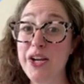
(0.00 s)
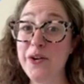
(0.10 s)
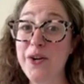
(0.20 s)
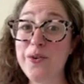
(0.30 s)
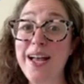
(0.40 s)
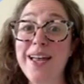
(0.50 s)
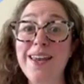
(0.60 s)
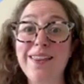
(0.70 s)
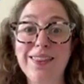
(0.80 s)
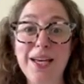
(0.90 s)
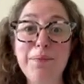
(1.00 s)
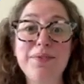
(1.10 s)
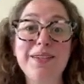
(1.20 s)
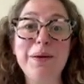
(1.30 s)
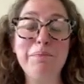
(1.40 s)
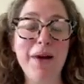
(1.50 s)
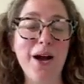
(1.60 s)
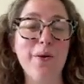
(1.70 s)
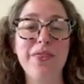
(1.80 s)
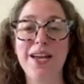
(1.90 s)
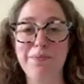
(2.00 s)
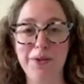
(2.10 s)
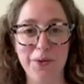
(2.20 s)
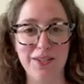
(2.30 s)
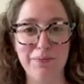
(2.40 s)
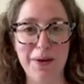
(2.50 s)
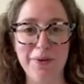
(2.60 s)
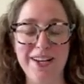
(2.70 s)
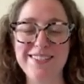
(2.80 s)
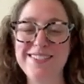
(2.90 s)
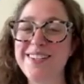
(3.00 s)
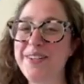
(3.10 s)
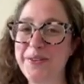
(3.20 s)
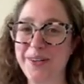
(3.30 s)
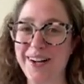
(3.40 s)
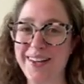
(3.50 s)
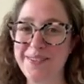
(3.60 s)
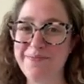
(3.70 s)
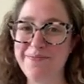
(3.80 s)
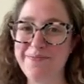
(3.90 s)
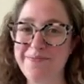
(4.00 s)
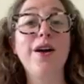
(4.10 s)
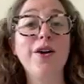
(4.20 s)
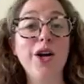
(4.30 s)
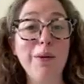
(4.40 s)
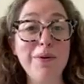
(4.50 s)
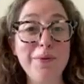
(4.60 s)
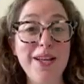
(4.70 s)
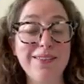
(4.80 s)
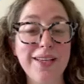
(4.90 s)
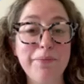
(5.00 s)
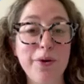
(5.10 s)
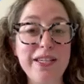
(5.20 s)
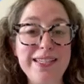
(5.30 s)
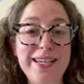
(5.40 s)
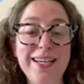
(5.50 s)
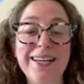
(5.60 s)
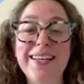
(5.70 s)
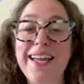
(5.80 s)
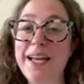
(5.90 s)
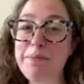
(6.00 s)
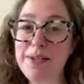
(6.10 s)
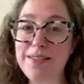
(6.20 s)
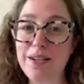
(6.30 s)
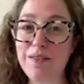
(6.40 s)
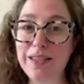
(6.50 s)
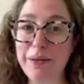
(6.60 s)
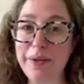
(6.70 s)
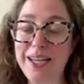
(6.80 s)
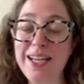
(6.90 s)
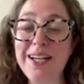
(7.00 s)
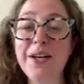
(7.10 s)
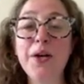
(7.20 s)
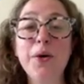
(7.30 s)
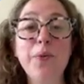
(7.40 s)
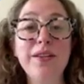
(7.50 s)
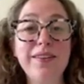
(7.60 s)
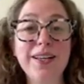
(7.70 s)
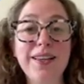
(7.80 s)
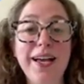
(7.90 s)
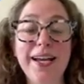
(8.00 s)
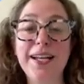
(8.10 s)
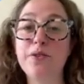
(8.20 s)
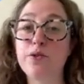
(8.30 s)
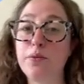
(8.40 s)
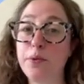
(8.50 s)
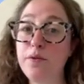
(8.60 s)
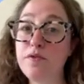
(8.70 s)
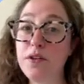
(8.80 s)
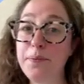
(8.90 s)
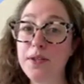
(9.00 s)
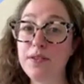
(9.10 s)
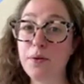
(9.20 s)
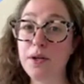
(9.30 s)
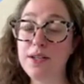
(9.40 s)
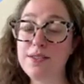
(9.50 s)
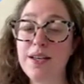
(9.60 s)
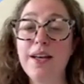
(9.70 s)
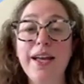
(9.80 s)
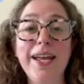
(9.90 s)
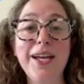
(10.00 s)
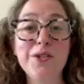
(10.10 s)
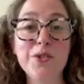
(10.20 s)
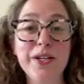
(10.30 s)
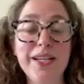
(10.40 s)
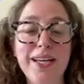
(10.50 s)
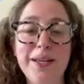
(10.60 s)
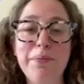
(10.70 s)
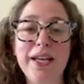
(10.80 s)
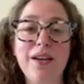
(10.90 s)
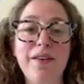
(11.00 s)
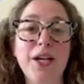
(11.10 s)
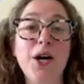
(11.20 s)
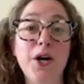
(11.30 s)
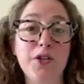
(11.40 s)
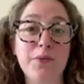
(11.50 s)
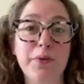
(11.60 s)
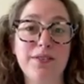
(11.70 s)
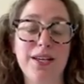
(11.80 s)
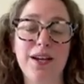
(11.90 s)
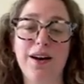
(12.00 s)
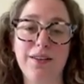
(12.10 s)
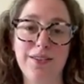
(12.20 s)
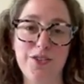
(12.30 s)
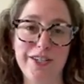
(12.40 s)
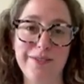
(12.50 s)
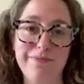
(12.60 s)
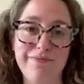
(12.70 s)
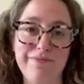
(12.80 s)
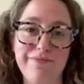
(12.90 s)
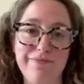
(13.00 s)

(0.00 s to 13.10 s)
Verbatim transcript: Cherry red lips, mouth, and mucous membranes. You got it. Carbon monoxide poisoning can be self limiting once the client is removed from the source and treated by giving 100% oxygen.